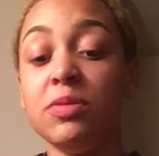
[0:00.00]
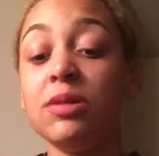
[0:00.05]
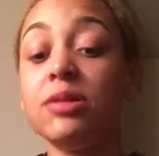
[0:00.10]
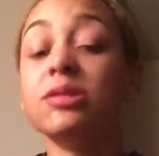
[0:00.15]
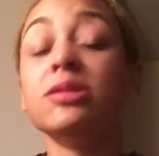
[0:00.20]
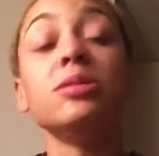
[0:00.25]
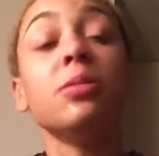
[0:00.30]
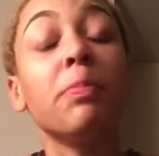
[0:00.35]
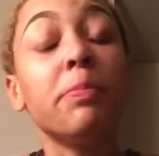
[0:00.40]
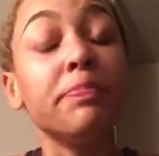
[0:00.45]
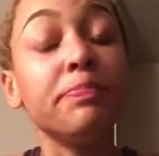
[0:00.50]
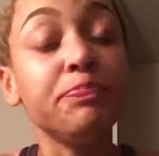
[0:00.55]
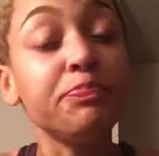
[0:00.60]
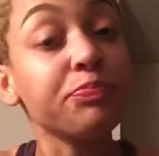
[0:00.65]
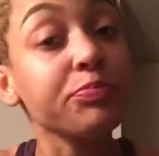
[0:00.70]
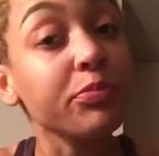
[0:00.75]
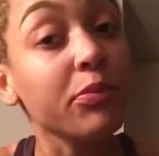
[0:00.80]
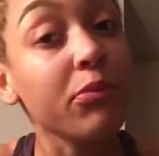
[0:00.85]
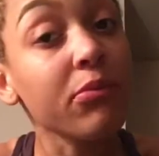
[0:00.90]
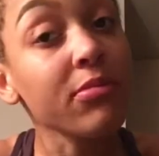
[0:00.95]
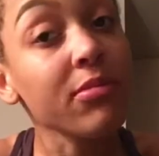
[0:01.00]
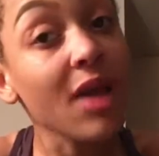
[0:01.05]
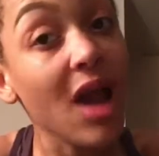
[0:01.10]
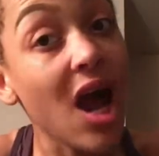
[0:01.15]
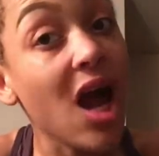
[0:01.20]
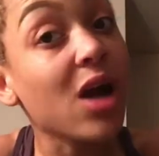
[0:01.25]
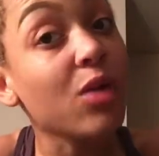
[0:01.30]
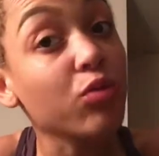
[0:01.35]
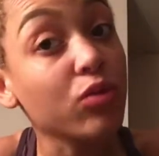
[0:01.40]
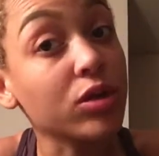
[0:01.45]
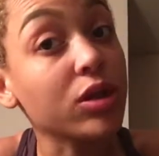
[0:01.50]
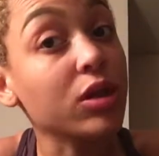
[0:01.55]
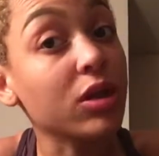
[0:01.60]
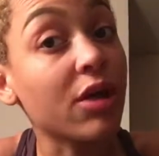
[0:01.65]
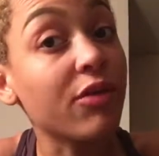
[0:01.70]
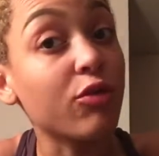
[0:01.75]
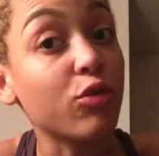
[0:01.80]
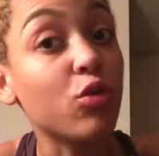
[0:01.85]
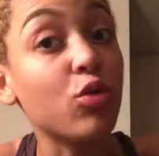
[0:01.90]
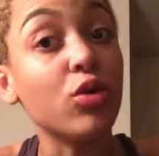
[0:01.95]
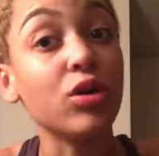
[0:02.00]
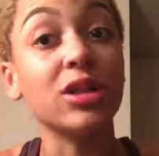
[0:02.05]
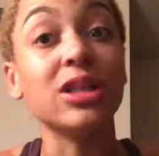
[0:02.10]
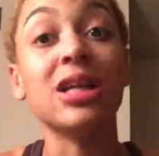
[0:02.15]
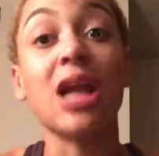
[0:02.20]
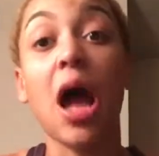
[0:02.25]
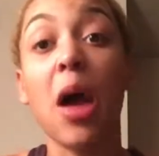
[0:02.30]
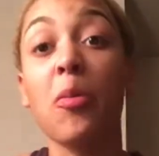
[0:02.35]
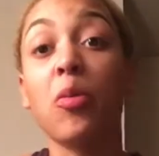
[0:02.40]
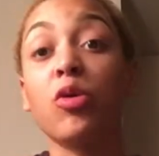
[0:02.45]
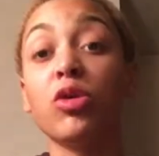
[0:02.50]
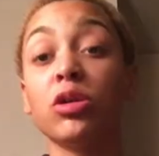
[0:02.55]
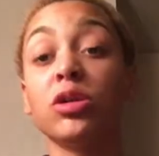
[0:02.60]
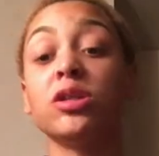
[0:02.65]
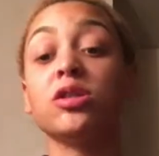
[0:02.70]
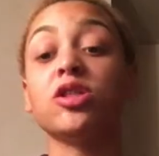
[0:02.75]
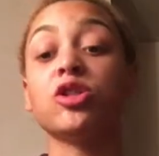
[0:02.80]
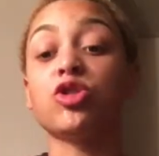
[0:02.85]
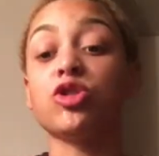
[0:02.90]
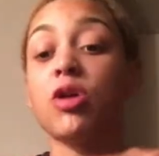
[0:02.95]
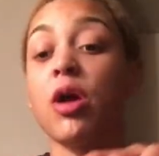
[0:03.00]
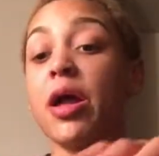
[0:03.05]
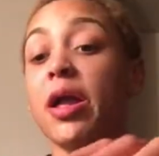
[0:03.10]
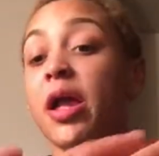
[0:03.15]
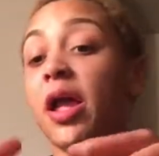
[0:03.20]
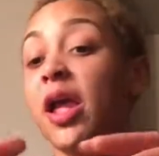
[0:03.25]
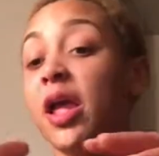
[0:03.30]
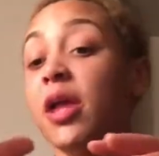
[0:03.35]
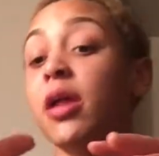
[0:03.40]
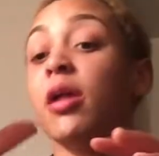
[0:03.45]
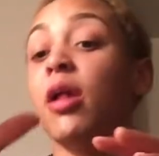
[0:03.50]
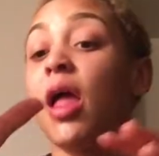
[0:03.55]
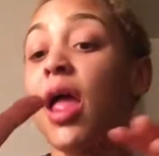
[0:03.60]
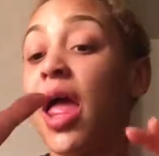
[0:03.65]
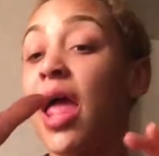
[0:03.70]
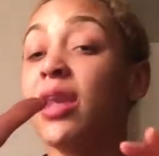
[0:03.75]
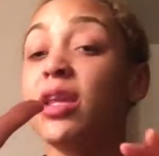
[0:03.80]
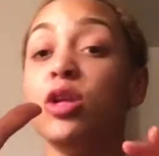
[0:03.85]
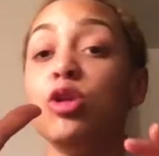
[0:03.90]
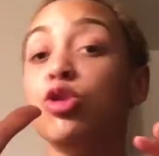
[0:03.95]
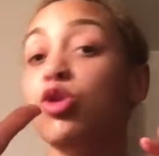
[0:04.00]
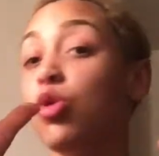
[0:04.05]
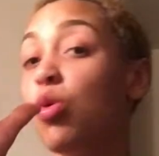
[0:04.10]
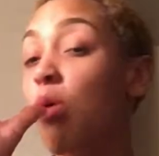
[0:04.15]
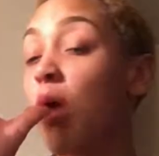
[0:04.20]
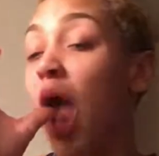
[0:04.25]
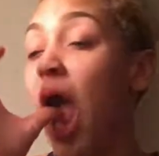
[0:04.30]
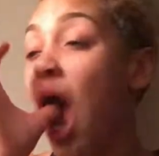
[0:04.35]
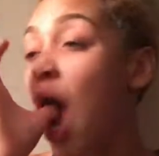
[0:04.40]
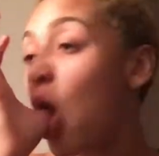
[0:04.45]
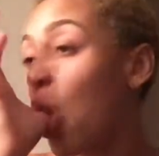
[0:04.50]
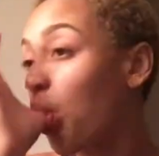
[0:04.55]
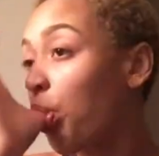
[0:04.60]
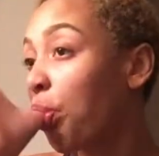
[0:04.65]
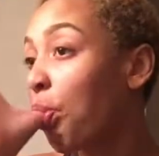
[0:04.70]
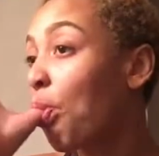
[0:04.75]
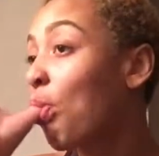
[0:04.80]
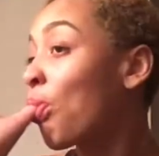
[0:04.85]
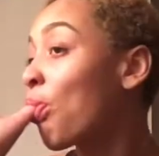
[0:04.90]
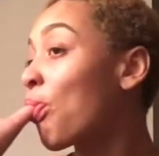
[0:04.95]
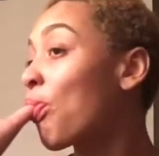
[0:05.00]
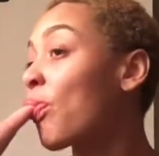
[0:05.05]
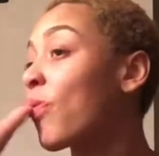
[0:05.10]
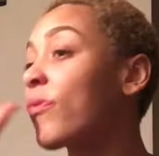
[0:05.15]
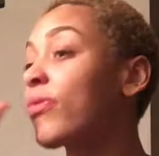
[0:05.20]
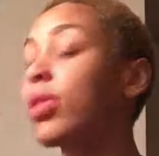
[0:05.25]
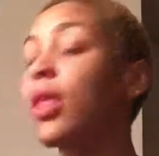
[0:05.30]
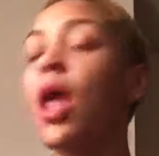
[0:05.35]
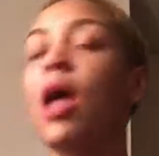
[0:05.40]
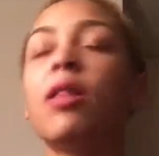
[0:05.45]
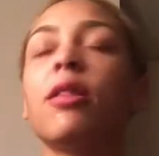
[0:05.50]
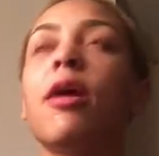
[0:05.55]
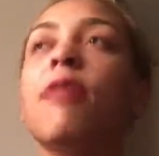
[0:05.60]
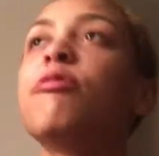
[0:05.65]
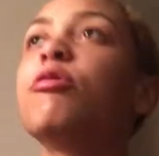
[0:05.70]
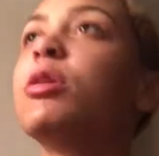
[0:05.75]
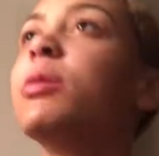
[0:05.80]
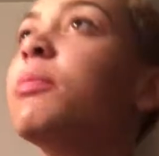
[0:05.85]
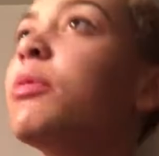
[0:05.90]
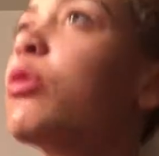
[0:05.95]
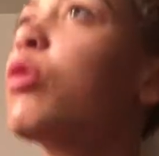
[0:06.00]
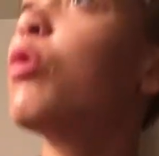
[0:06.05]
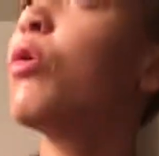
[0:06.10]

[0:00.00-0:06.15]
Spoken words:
because I really love corn and I'm willing to try it any new way. I love cream of